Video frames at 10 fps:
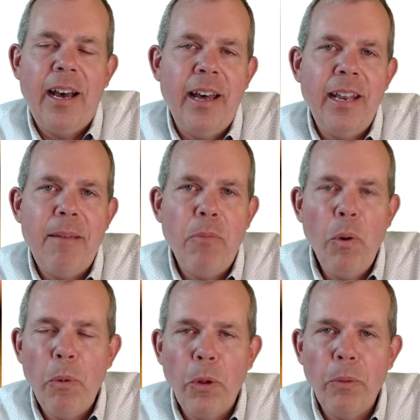on a
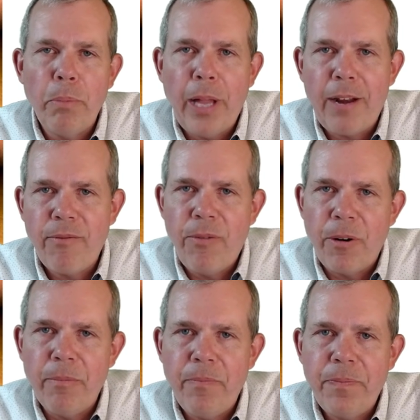mobile platform.